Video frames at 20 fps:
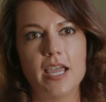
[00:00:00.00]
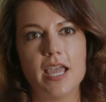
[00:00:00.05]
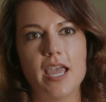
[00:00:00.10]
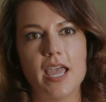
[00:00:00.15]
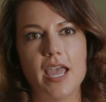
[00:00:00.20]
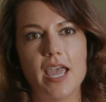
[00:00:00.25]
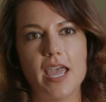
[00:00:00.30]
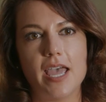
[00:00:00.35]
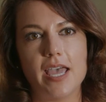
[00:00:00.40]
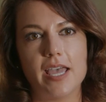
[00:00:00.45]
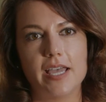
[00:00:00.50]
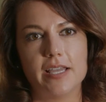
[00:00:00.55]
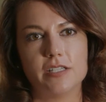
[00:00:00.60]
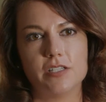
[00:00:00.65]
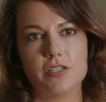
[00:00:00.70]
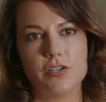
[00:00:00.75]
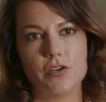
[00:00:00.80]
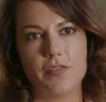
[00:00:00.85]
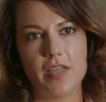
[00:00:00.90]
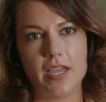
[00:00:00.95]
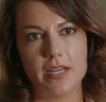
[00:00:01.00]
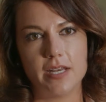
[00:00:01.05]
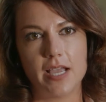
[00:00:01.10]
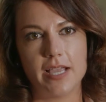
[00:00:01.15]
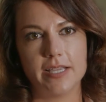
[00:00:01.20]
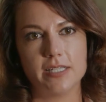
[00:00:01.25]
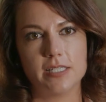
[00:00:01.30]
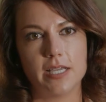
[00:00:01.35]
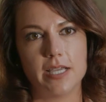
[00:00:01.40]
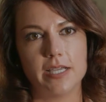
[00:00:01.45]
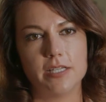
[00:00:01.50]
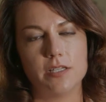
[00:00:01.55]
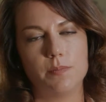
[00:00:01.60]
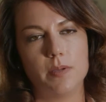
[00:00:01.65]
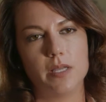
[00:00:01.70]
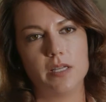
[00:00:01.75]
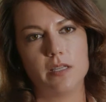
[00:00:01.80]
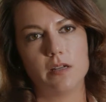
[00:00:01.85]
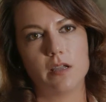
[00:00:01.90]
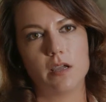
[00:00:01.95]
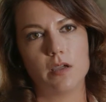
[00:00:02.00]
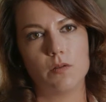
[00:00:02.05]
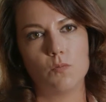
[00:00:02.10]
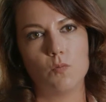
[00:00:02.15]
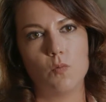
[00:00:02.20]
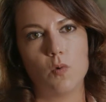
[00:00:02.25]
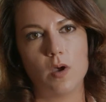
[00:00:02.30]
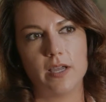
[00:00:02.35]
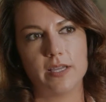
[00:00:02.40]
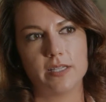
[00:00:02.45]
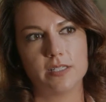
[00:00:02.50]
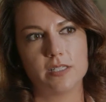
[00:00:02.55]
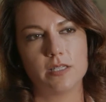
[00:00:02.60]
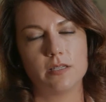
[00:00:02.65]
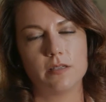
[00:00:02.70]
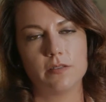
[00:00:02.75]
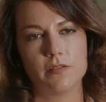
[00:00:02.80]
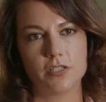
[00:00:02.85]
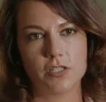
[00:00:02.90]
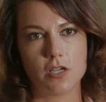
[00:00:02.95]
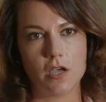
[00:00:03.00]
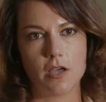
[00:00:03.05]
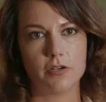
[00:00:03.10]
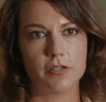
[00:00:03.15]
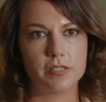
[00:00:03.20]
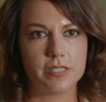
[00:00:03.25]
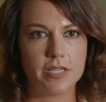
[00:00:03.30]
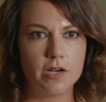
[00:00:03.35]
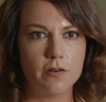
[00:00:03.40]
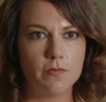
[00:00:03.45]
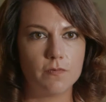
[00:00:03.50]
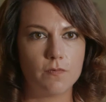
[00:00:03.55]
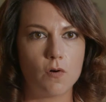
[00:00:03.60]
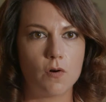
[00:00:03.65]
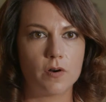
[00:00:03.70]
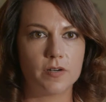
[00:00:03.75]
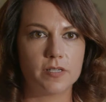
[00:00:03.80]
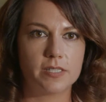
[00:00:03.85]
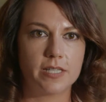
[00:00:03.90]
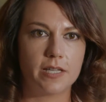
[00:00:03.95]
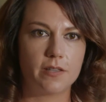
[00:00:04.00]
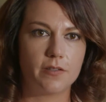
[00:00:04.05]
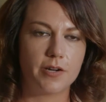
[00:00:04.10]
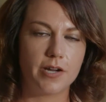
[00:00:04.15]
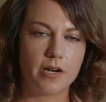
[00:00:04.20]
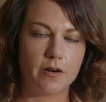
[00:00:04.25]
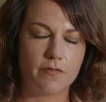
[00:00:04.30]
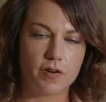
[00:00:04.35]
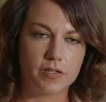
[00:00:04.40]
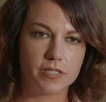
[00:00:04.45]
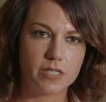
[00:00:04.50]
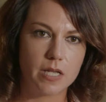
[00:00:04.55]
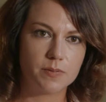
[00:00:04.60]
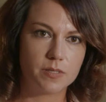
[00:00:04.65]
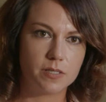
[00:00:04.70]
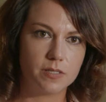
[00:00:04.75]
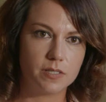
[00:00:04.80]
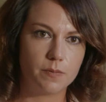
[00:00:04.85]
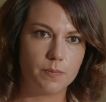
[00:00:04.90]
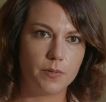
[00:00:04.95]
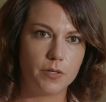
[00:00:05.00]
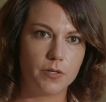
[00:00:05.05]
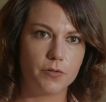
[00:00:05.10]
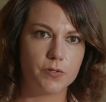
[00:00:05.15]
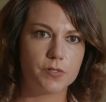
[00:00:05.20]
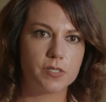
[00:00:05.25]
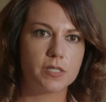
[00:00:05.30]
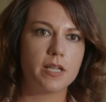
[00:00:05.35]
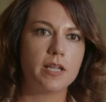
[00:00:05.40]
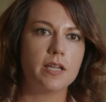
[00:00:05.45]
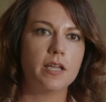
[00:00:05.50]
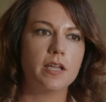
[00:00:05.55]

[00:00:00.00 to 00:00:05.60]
And during that 9-day, depending on what their daughter is here for, say they're here for substance abuse,